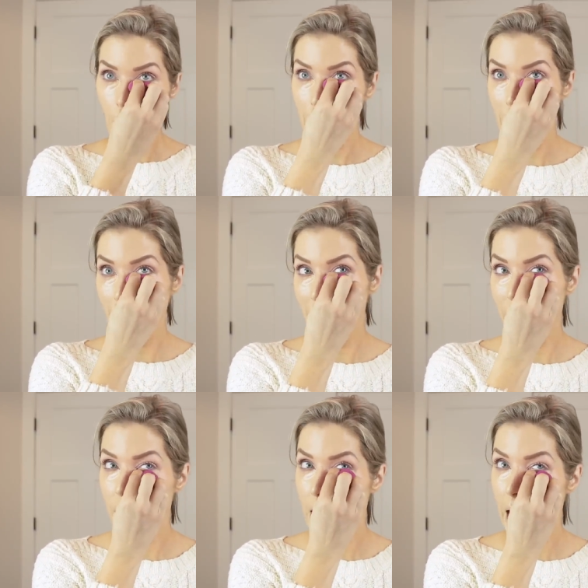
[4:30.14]
but
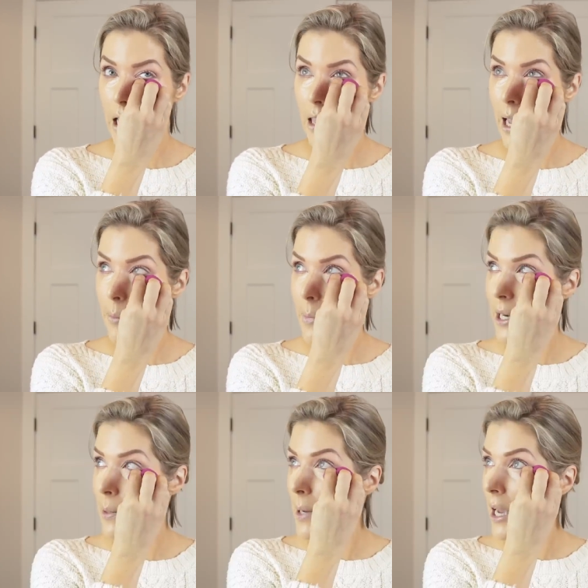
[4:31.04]
I feel like Light
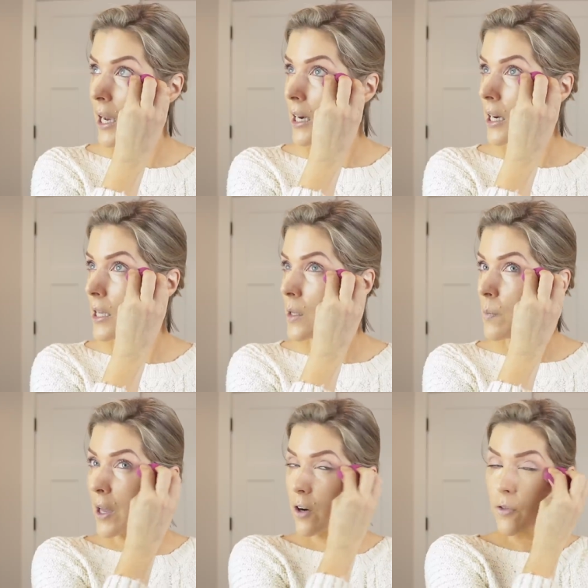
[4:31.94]
Medium 9 is
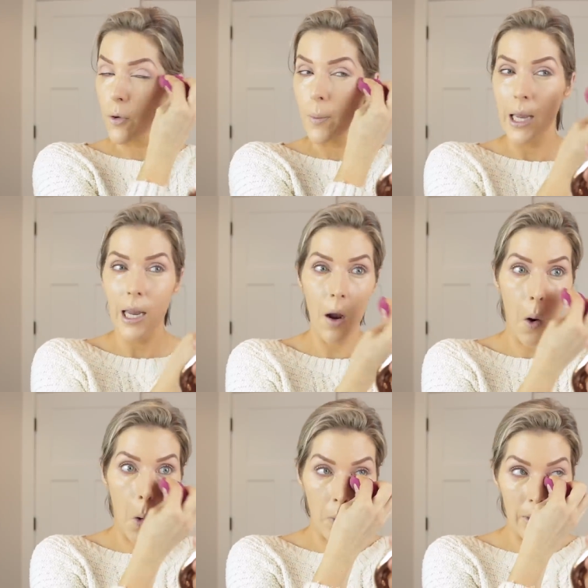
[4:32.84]
better for me
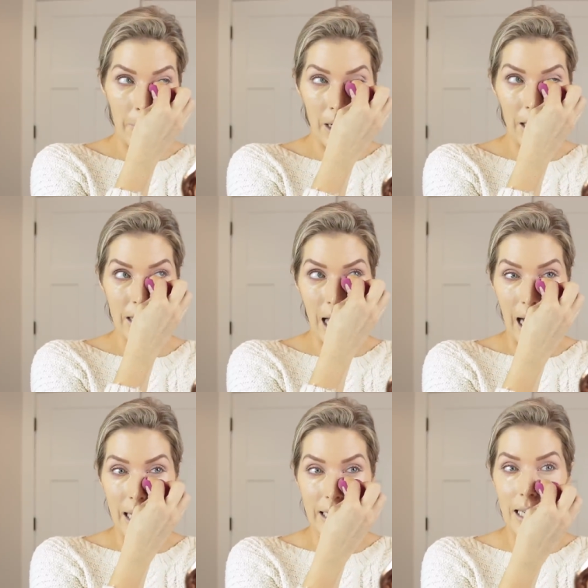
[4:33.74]
only because
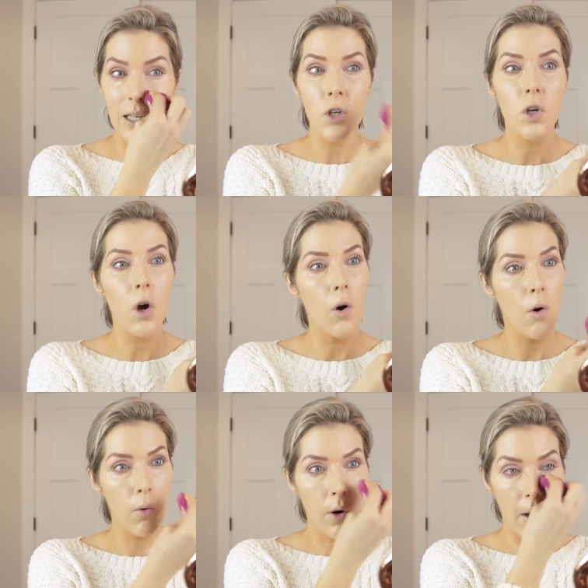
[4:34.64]
I tend to
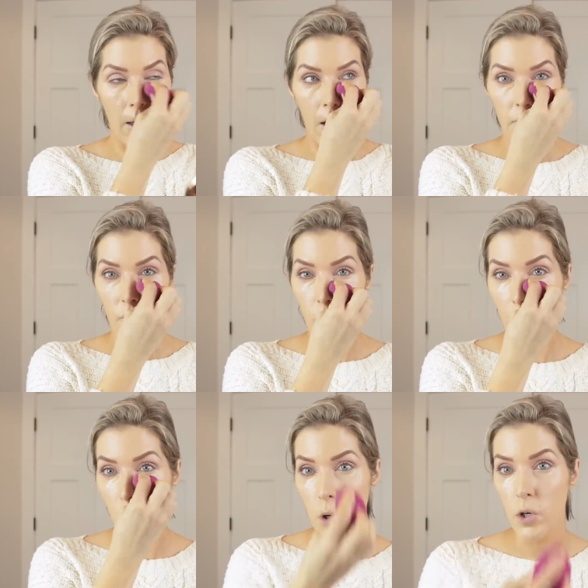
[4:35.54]
go
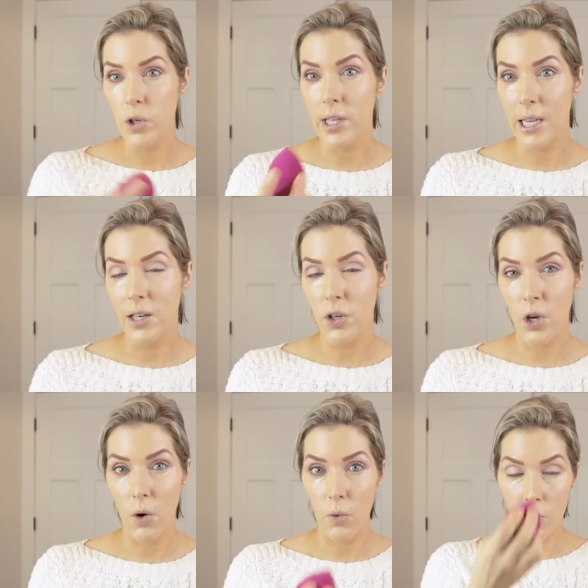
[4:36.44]
for more skin
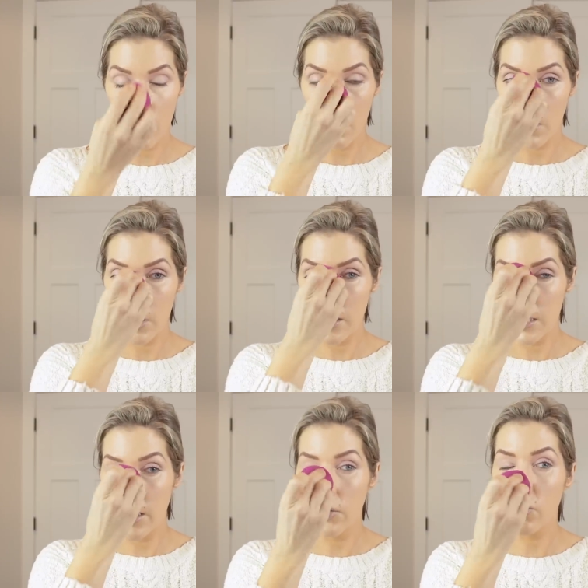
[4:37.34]
tone
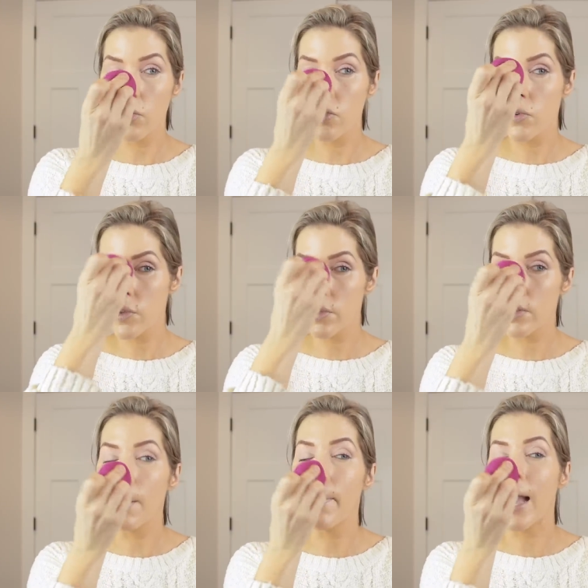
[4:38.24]
concealers
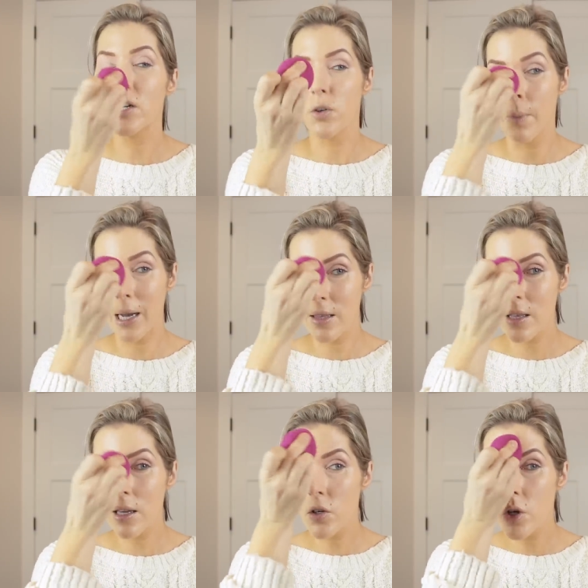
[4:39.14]
that match my
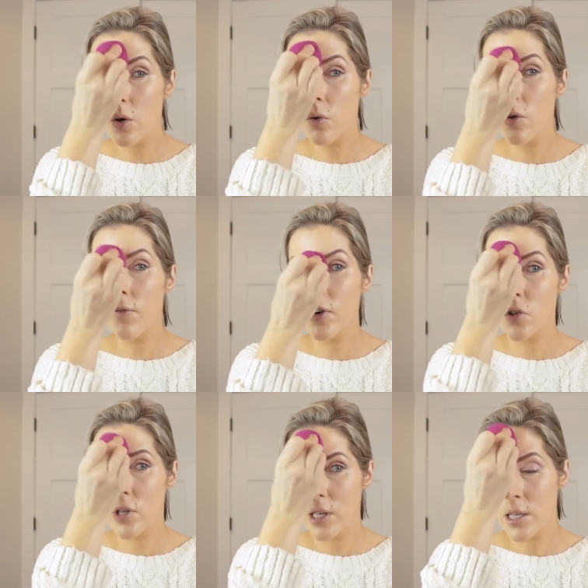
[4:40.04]
skin tone
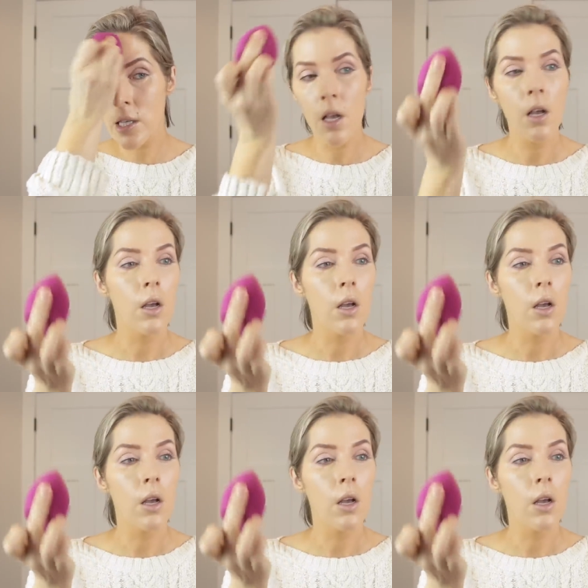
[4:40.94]
versus